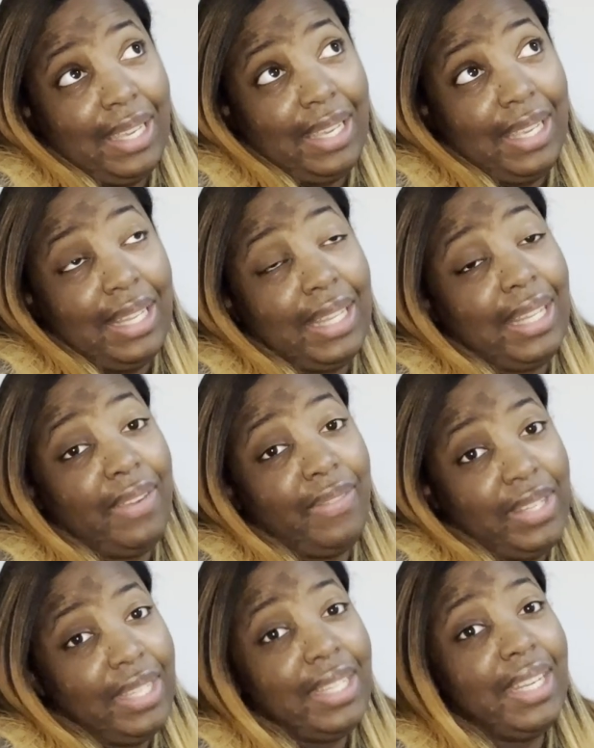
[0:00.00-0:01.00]

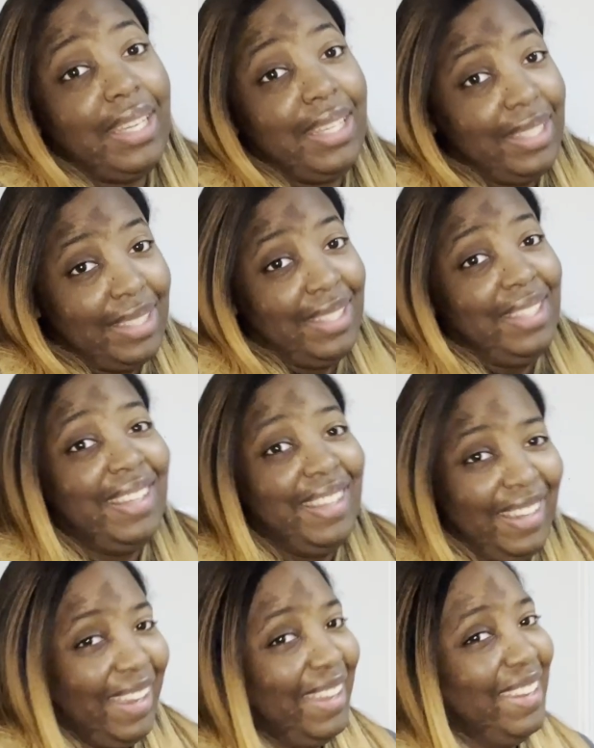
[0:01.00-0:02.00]
11 days
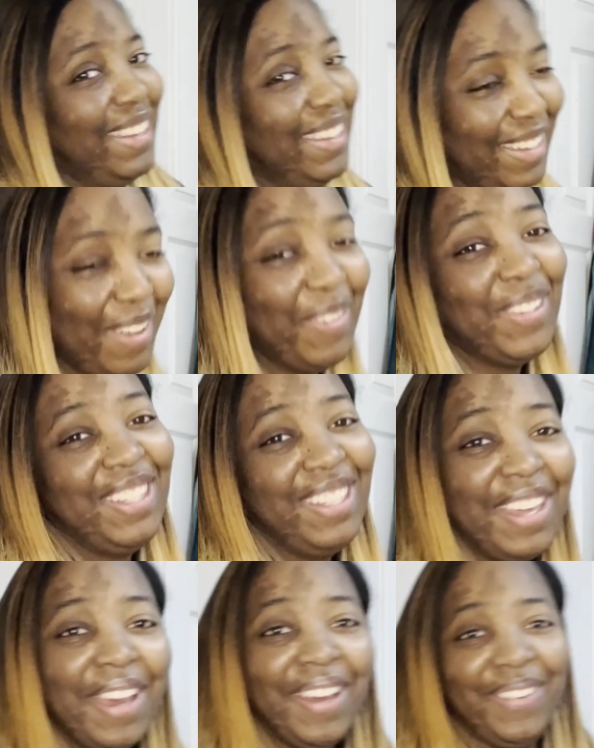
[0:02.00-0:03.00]

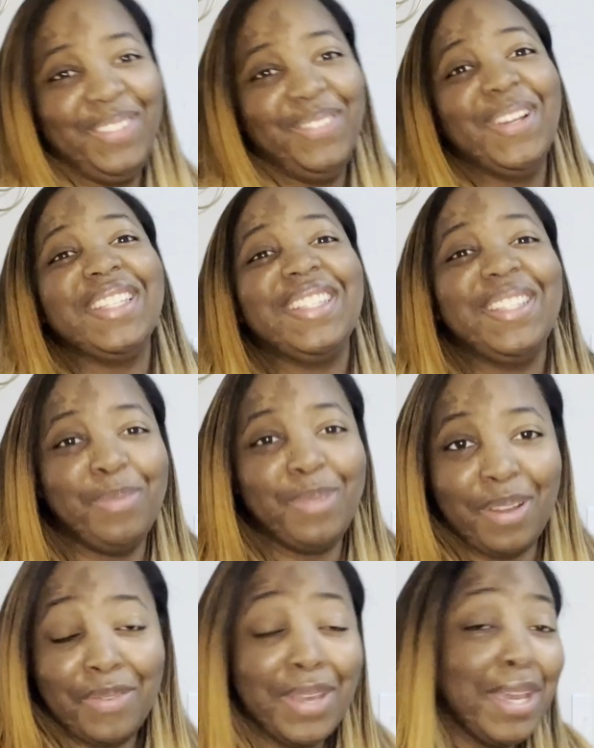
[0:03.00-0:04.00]
of the rest of the
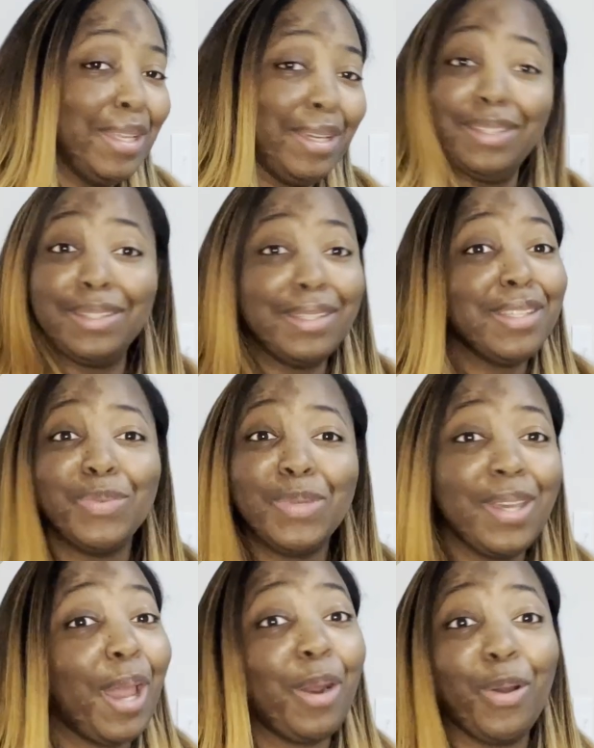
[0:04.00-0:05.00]
month. This week,
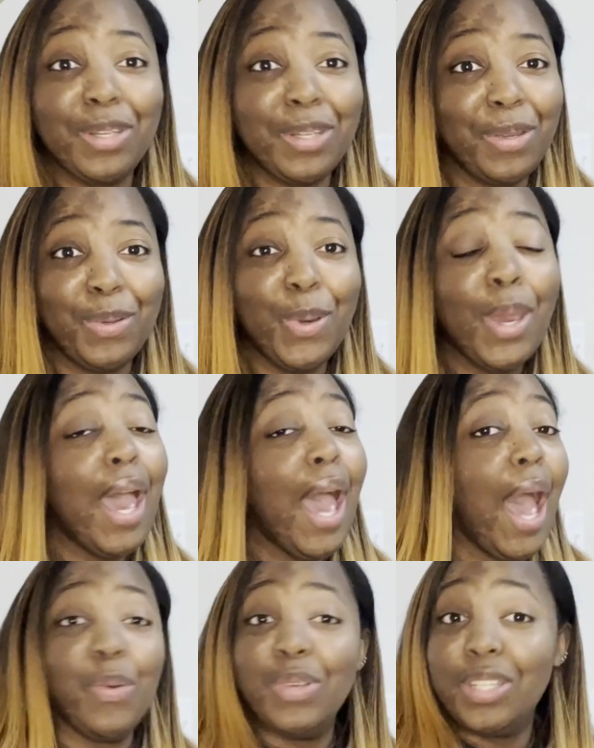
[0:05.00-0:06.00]
I can already tell you,
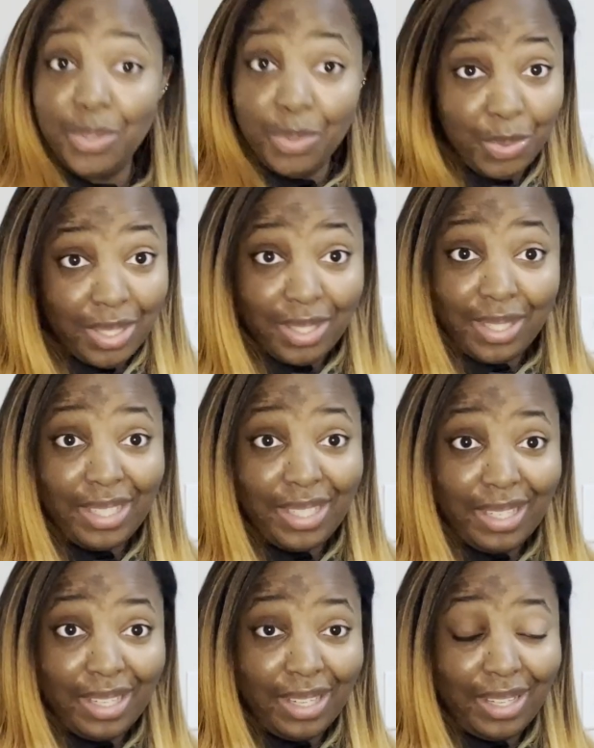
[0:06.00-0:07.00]
I was snoozing
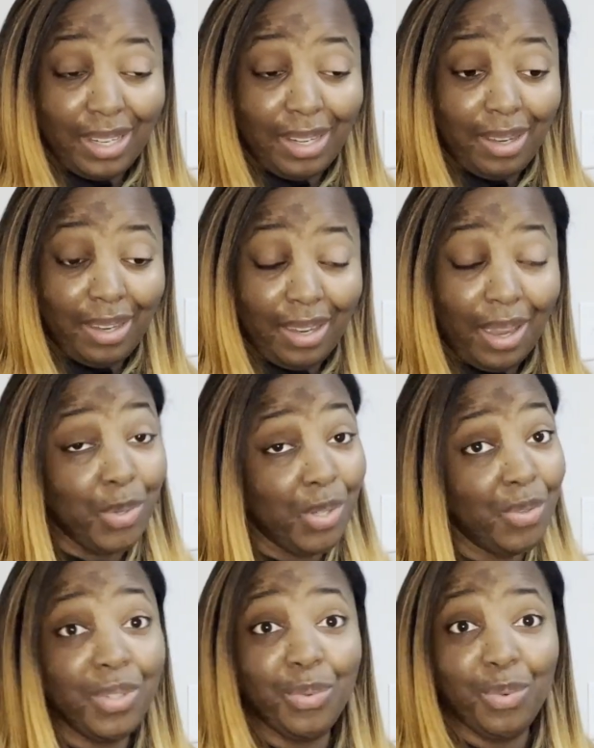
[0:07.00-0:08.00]

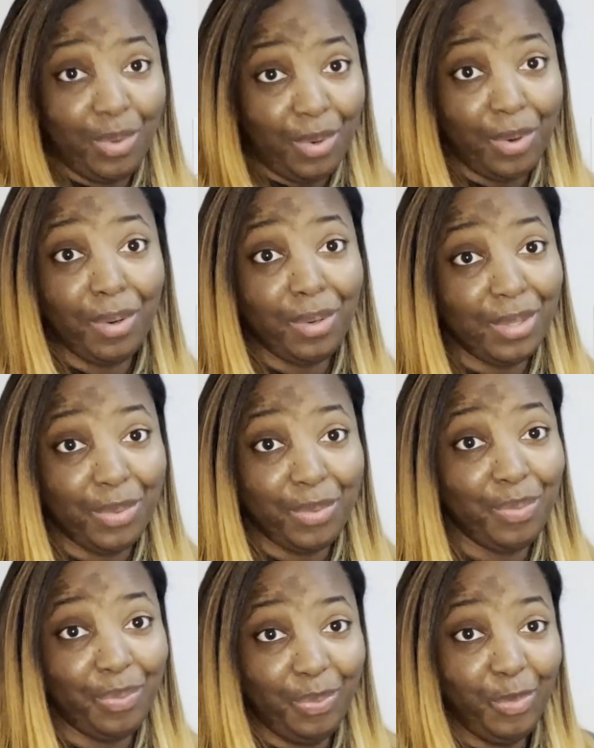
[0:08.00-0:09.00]
real hard. So
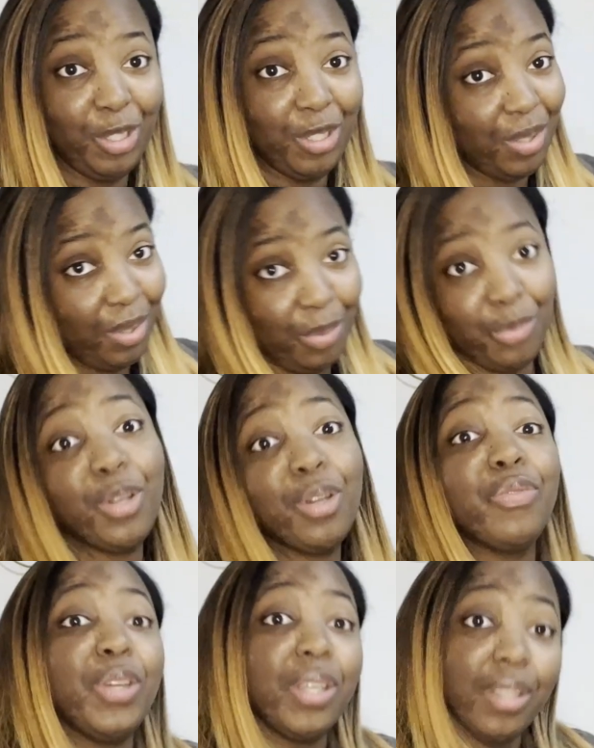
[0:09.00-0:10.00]
we're gonna
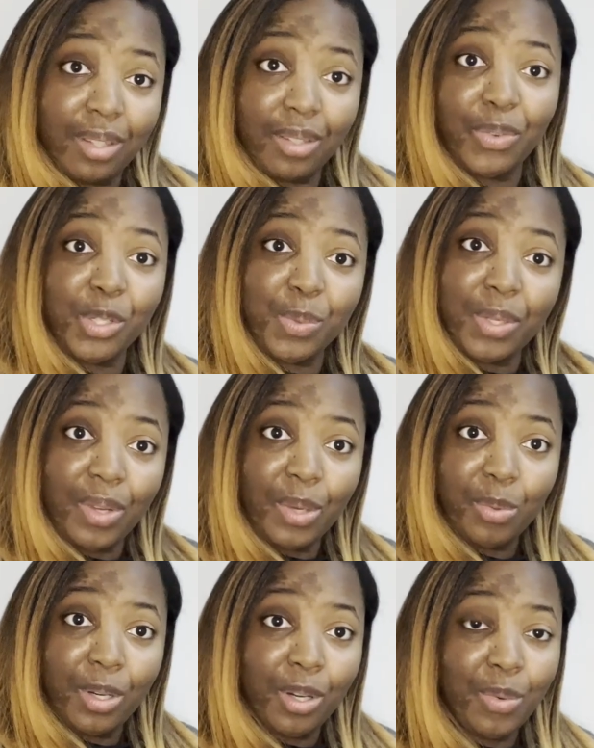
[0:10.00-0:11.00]
forget the first week of
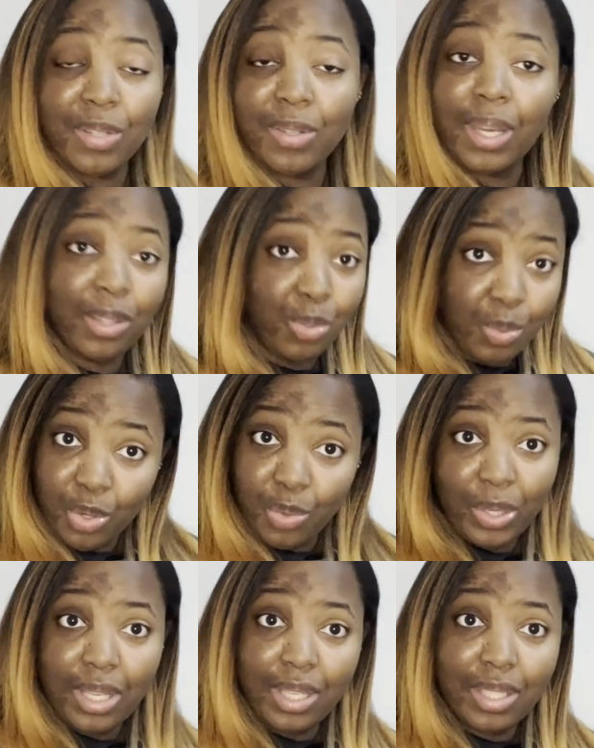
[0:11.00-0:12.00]
February. We still got 3 more
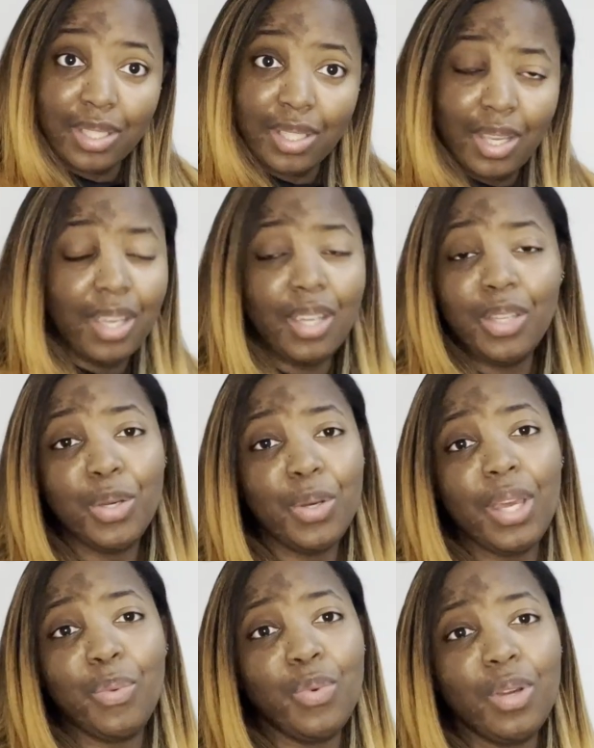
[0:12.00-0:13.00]
weeks, you know,
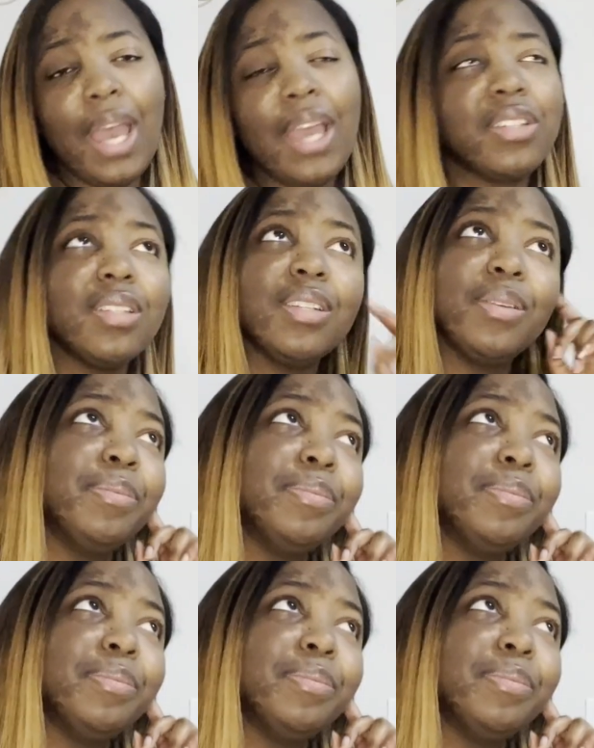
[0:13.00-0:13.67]
and we're actually,